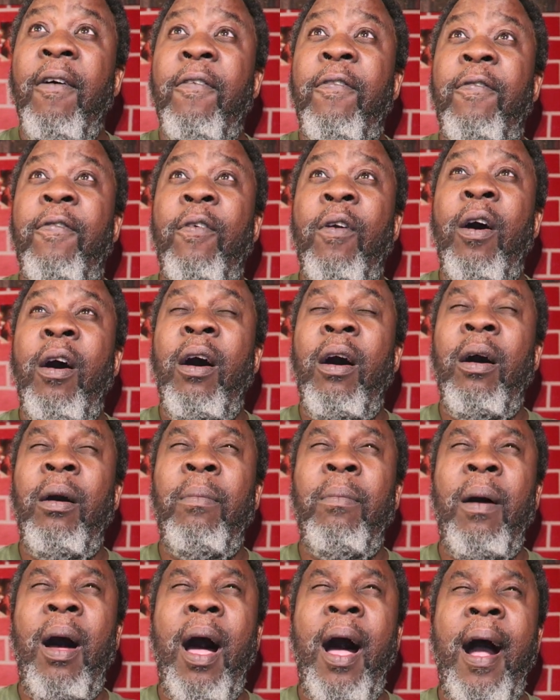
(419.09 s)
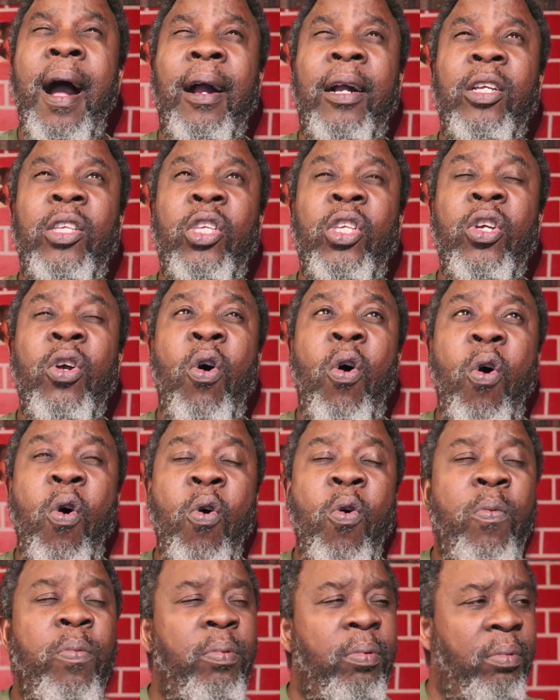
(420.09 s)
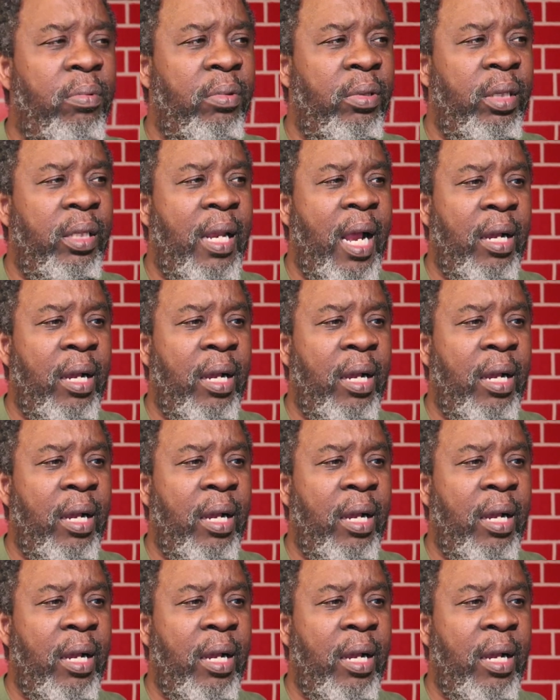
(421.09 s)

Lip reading: From October, was it